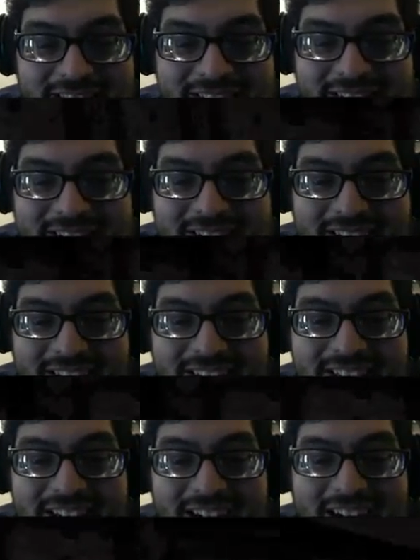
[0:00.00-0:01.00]
It's like
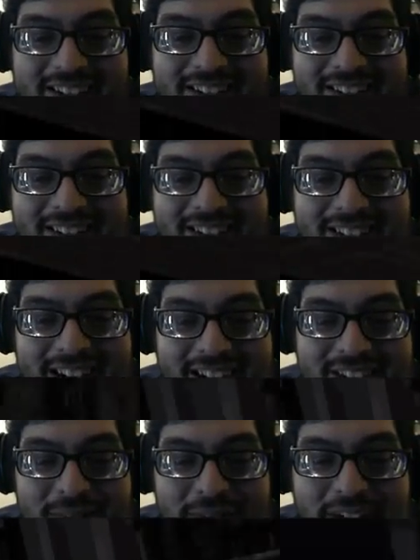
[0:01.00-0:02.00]
he's not
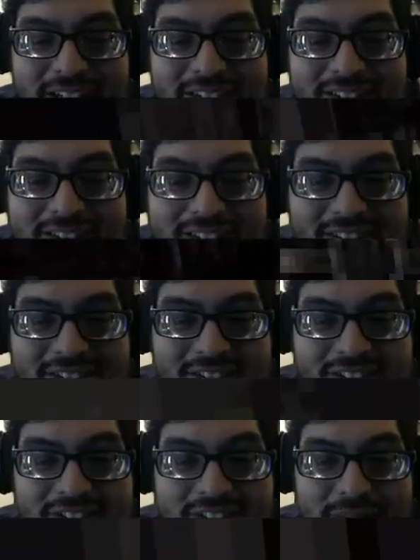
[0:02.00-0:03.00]
somebody who
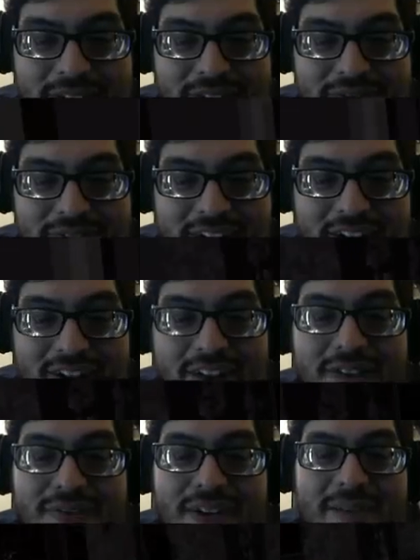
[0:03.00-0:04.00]
could be your friend. Although
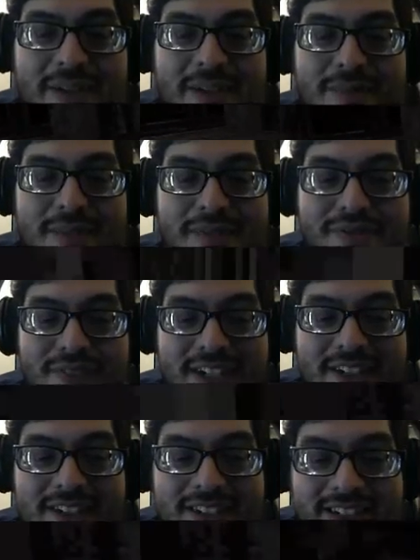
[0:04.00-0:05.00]
what's funny about Boba
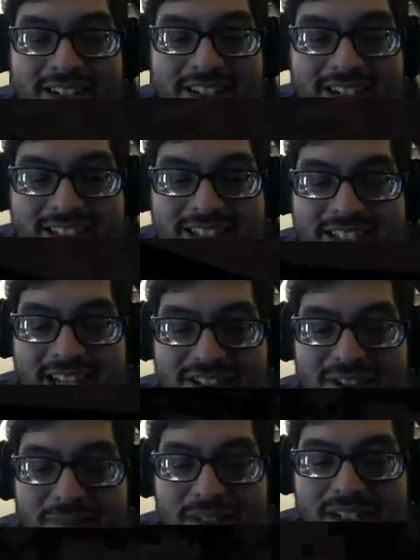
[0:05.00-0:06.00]
Fett is he's had
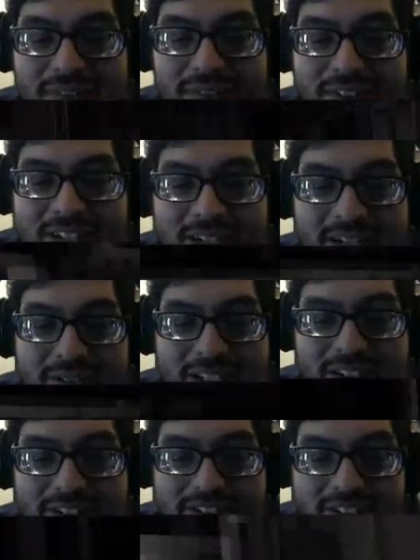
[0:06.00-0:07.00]
so many different types of
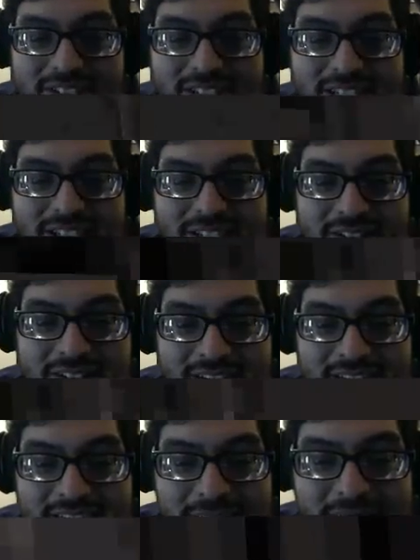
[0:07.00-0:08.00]
characterization,
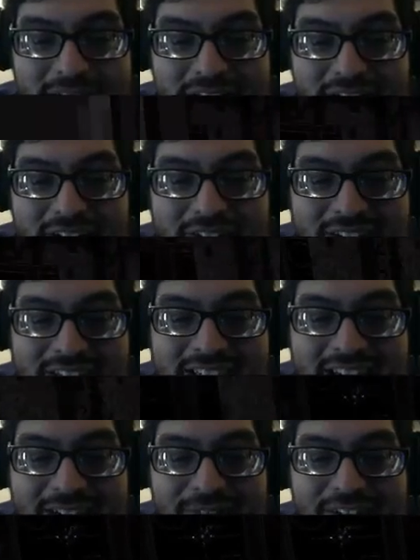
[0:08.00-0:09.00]
but still though he's
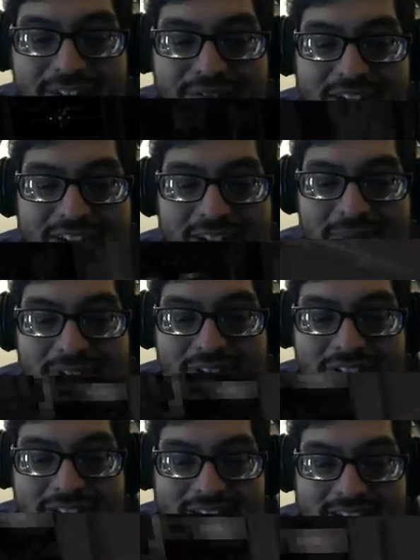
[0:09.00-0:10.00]
not a very friendly
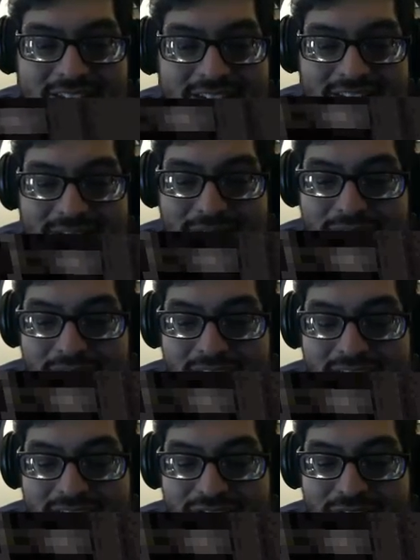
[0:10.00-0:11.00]
person. You know, you wouldn't want
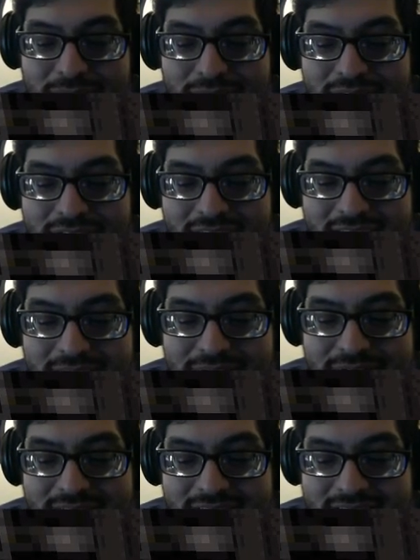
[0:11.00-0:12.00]
to know him in real life,
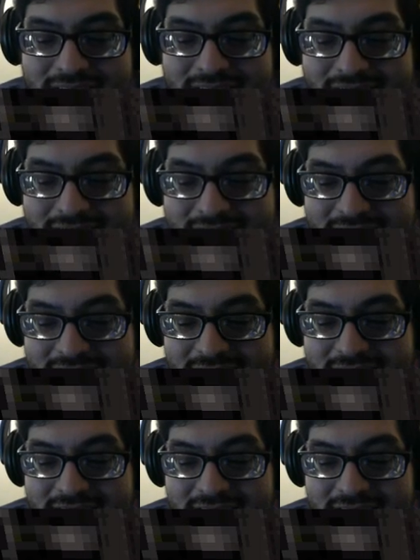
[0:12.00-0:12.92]
because he'd